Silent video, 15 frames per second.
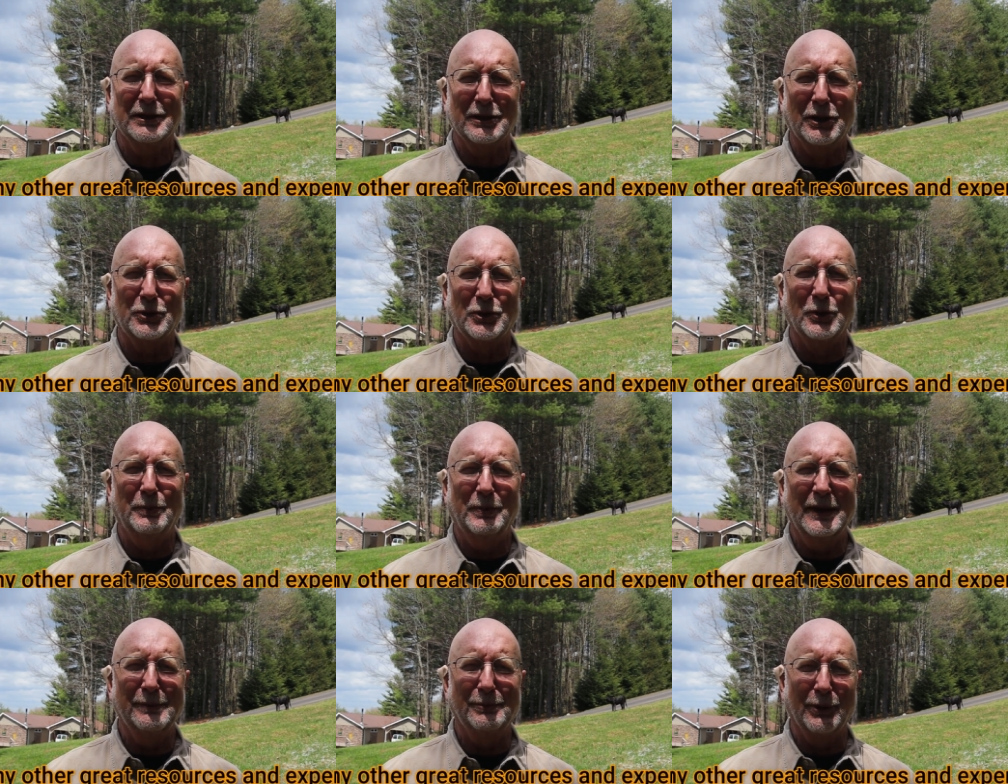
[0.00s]
local
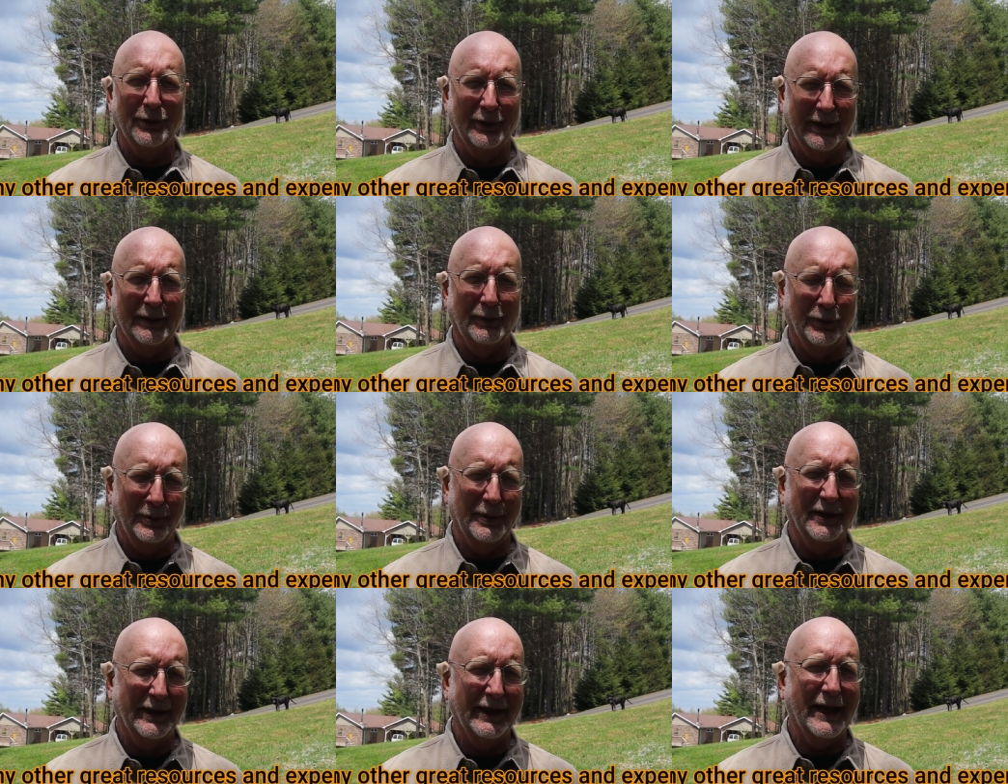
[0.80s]
people that will
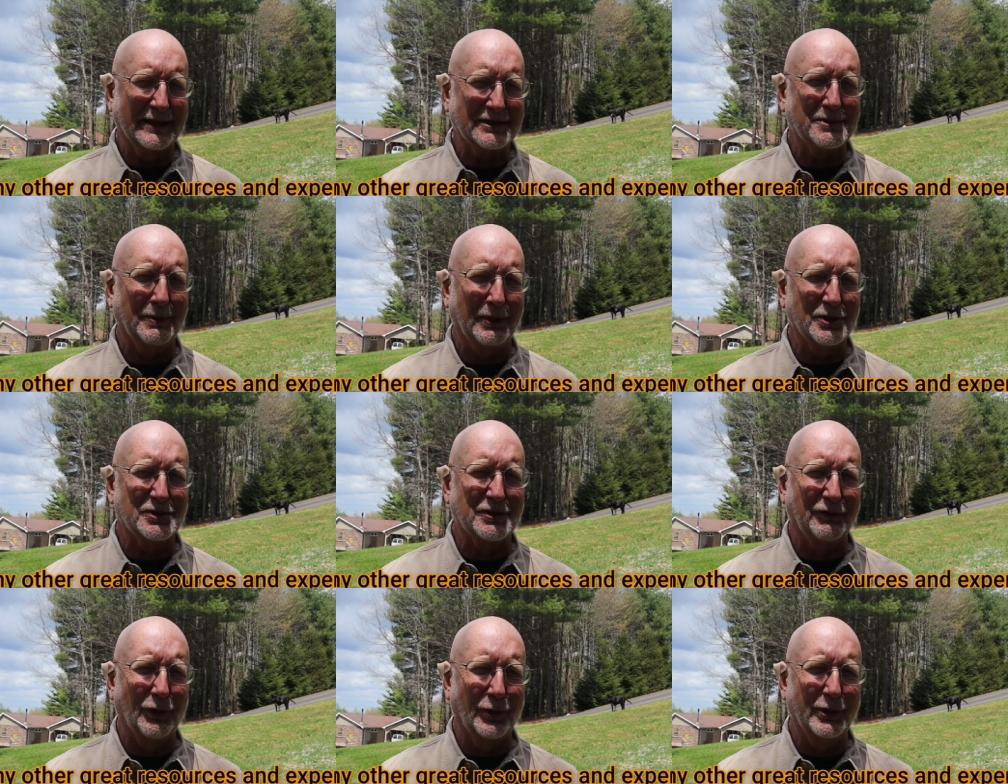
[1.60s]
be the
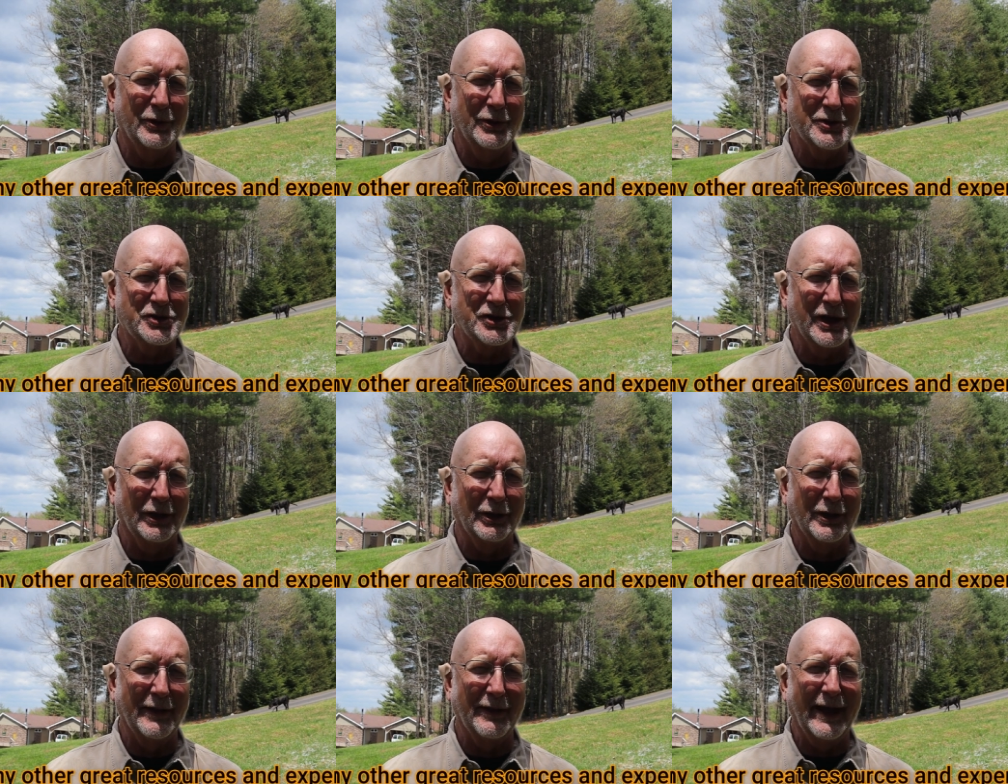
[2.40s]
experts for you to
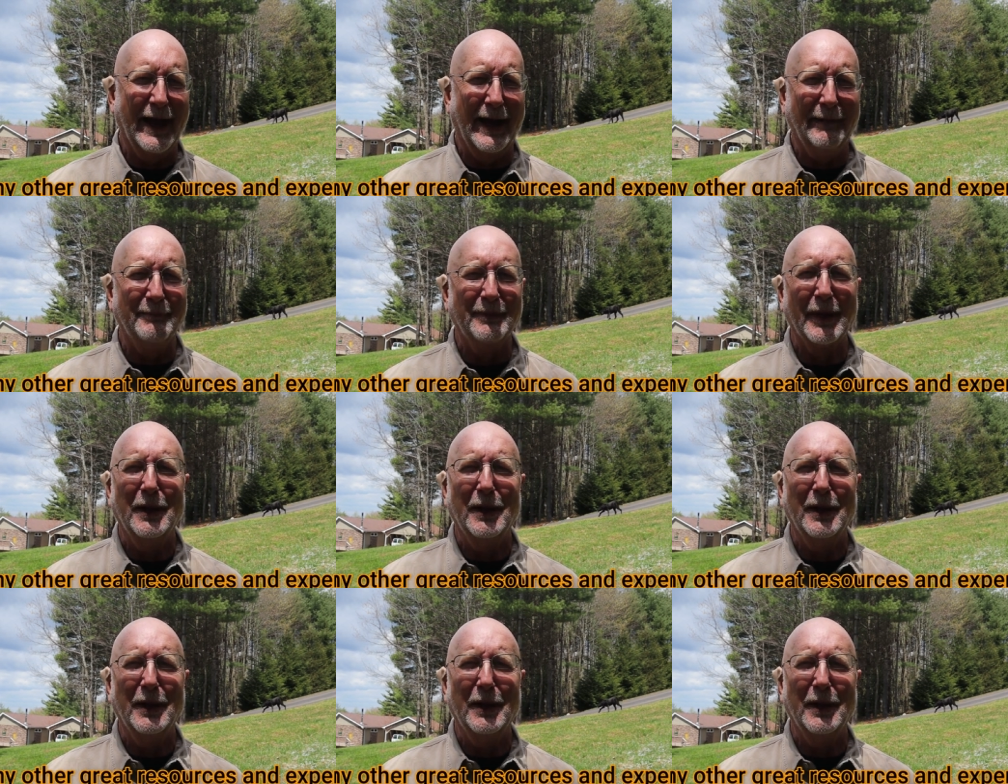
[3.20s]
share on that.